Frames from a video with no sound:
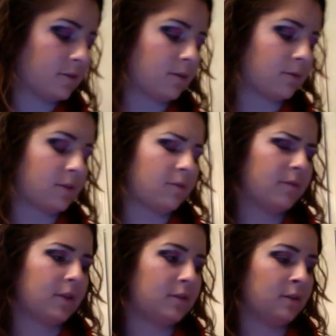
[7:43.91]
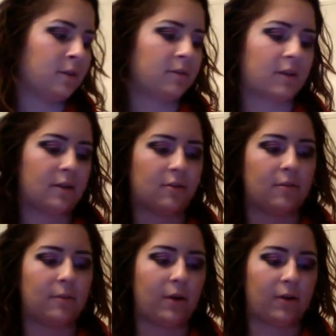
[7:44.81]
time because I don't feel like dealing with that
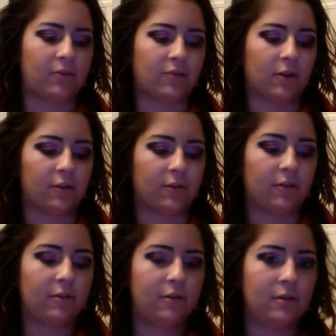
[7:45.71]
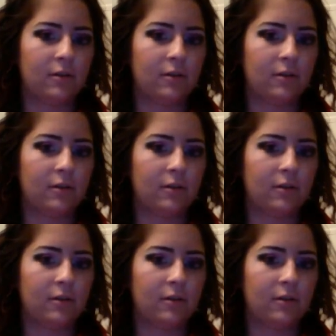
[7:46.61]
during my orchestra concert.